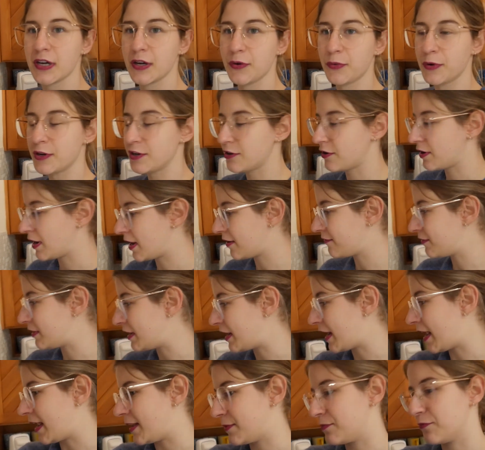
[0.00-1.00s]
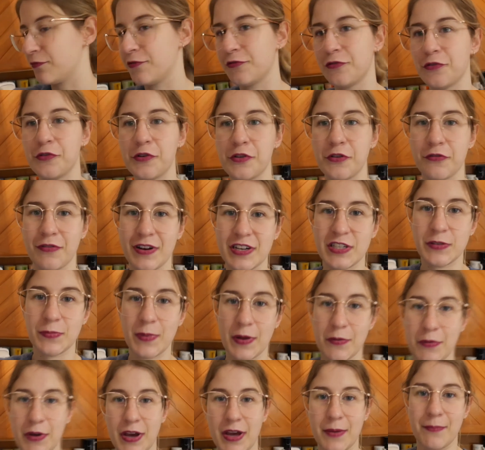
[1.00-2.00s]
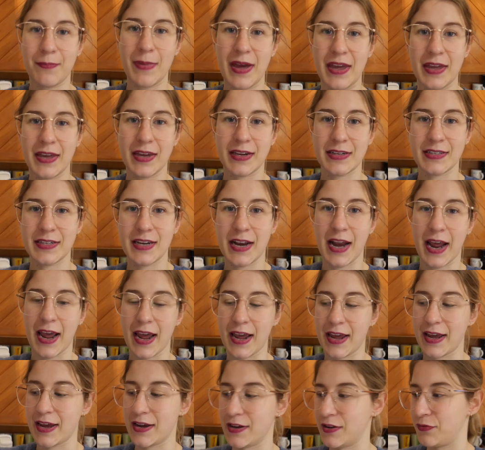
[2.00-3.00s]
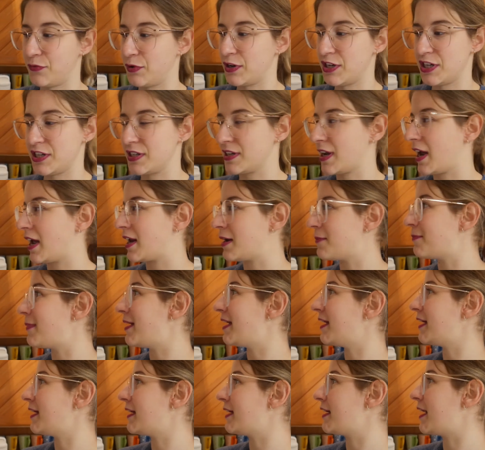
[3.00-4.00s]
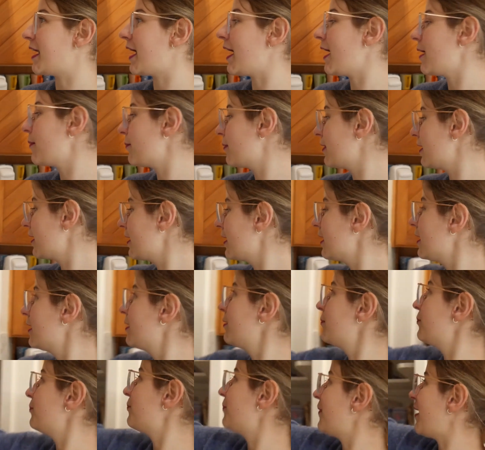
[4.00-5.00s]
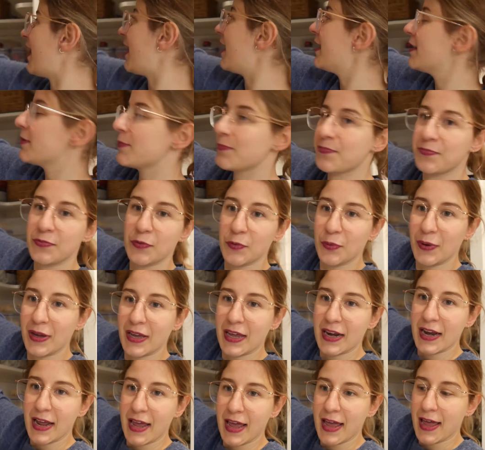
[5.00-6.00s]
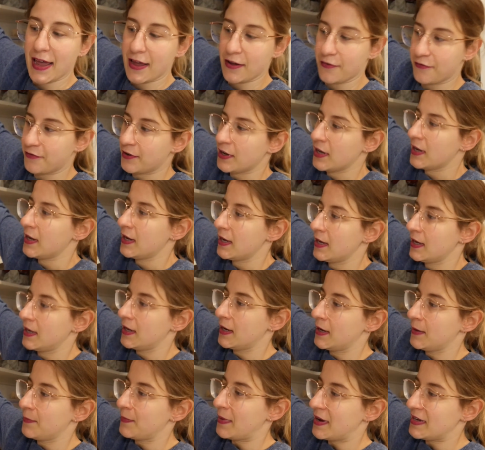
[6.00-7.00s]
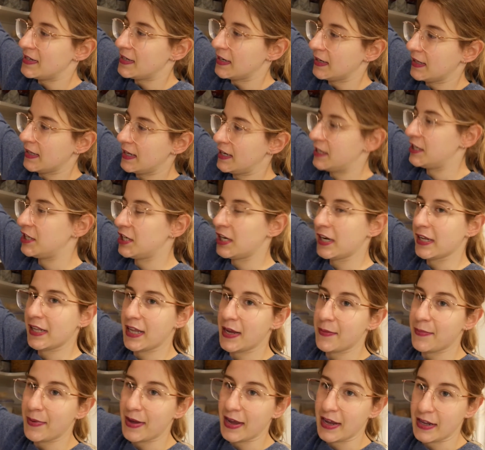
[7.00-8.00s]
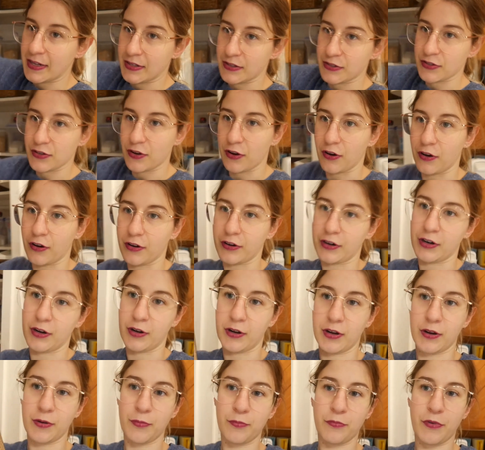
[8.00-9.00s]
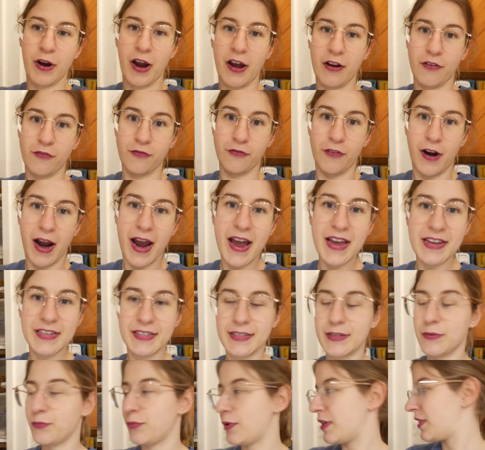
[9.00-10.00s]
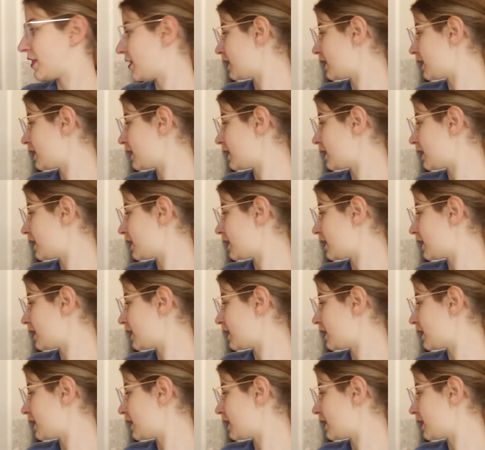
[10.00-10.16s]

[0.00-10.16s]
we don't have a name for the recipe we're making today. We're just kind of making it up, but we're gonna have basically chili beans on brown rice with